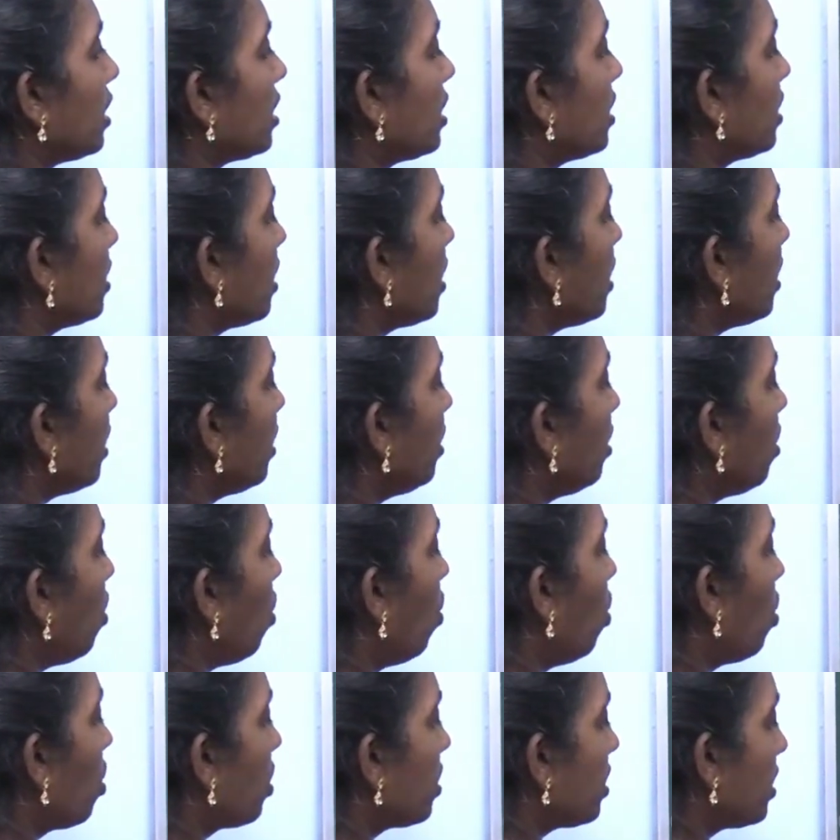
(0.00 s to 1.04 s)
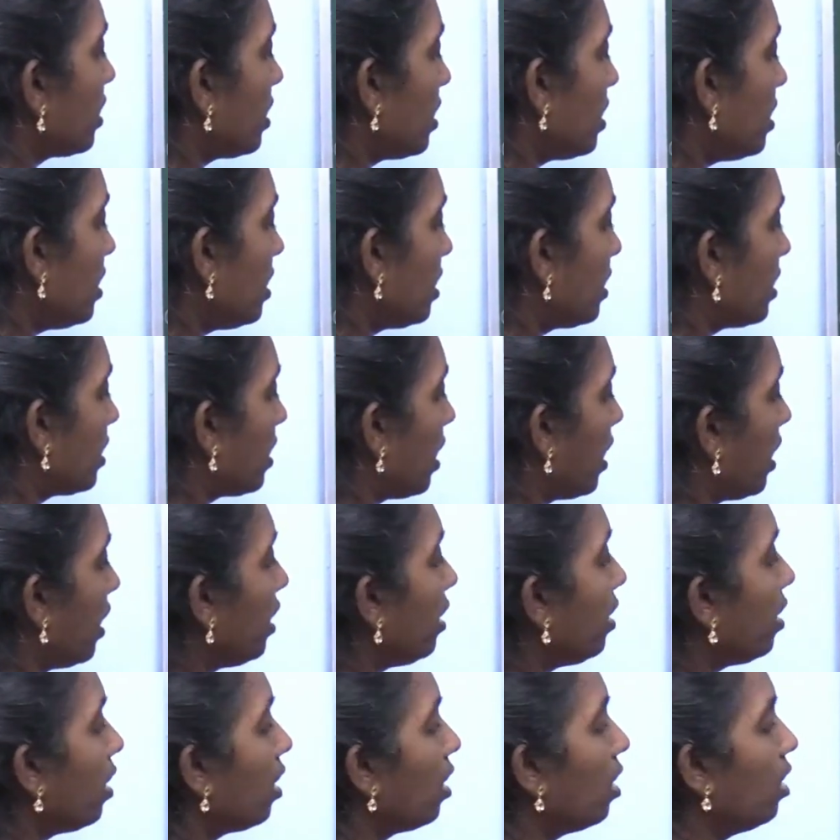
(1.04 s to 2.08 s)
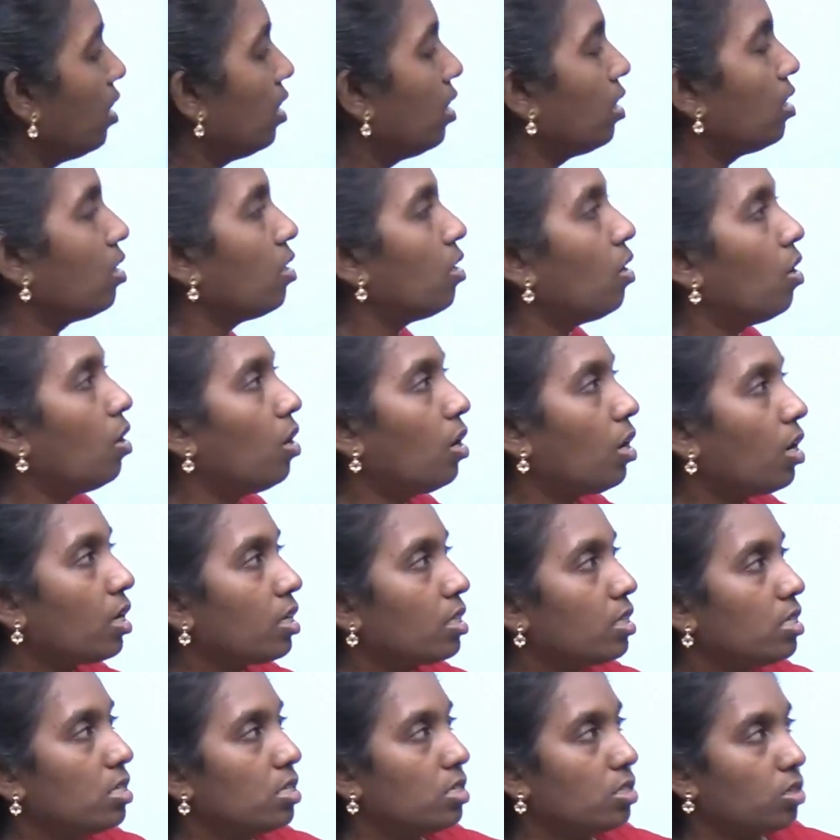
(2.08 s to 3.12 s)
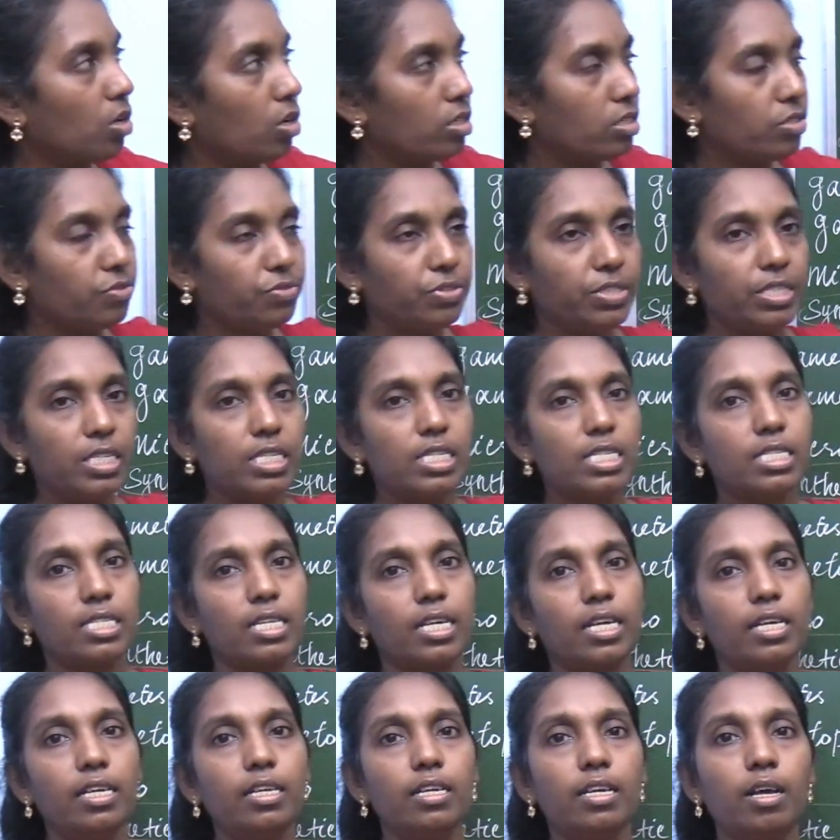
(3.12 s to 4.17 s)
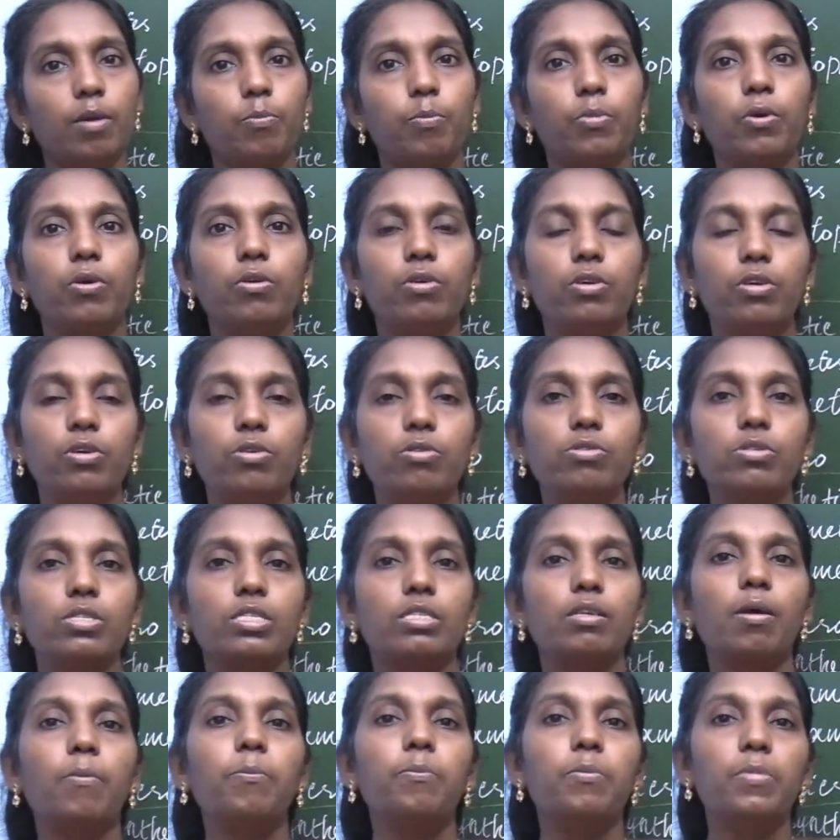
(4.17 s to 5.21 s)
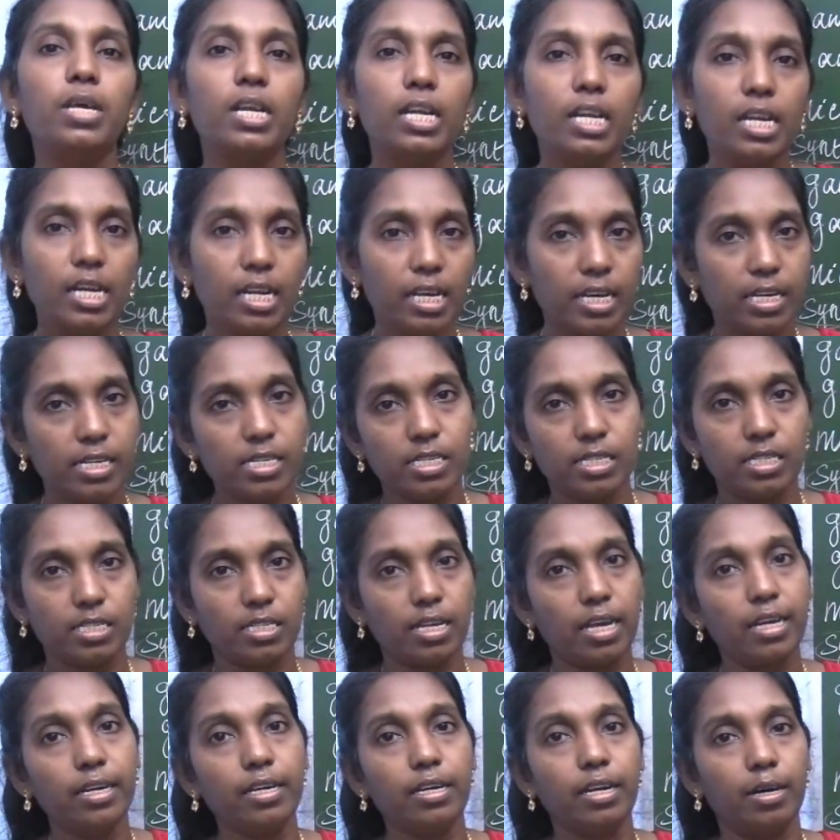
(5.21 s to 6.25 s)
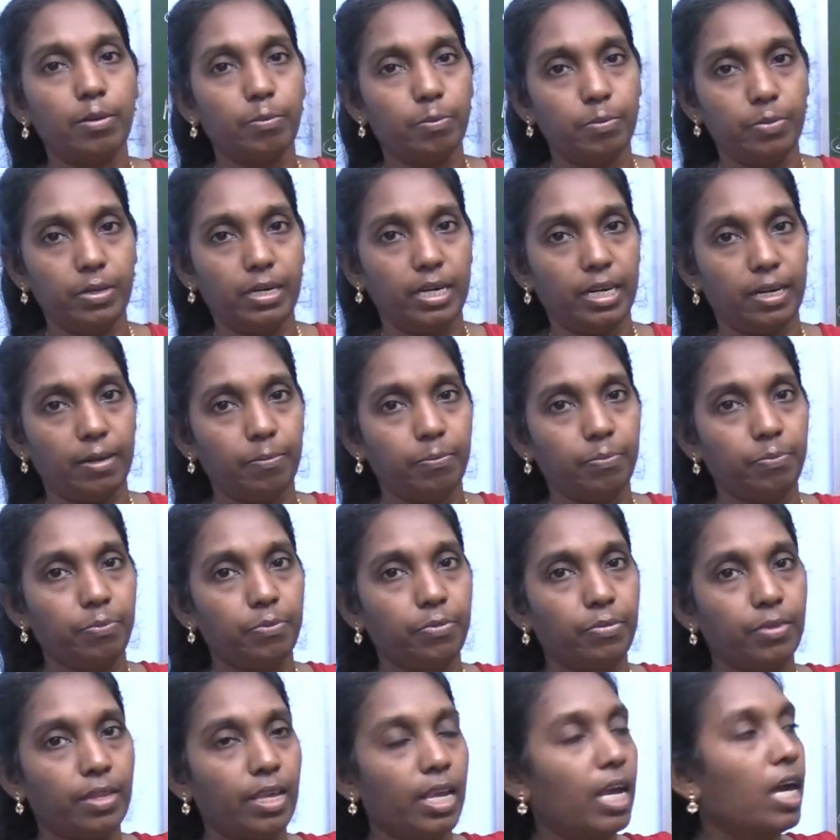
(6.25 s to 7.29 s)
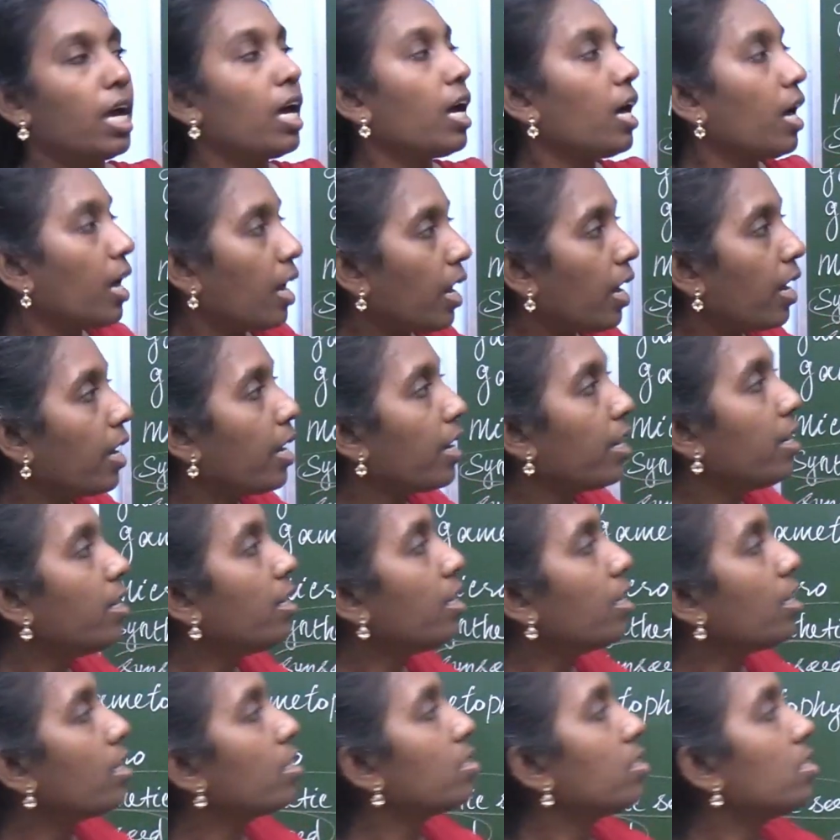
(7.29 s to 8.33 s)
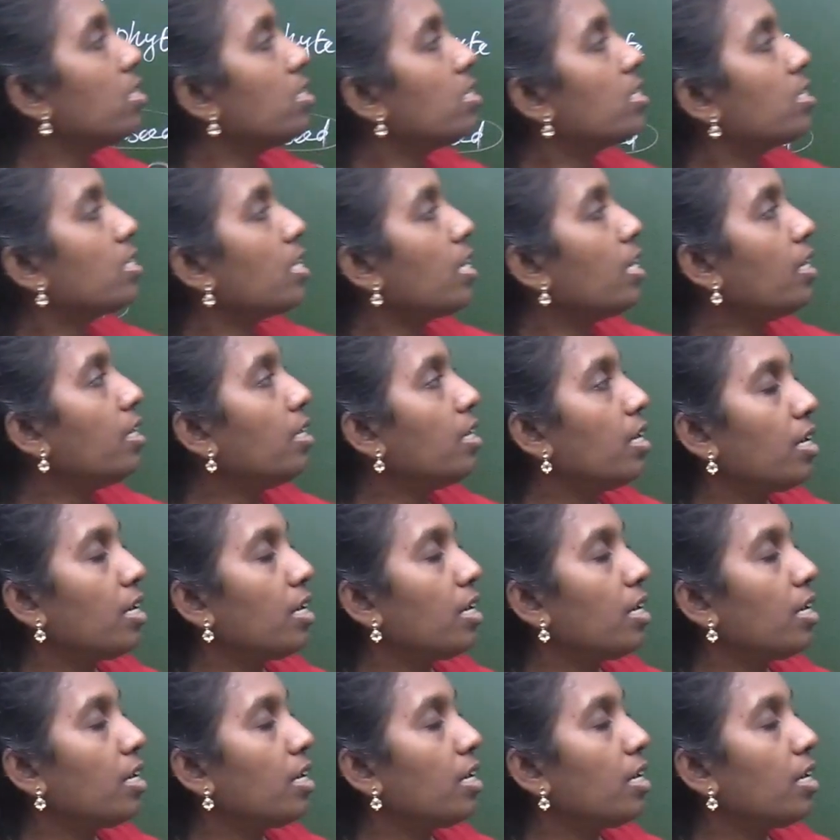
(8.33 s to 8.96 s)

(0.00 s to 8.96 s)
seed or syn seed or this artificial seed produce millions in number. And this seed,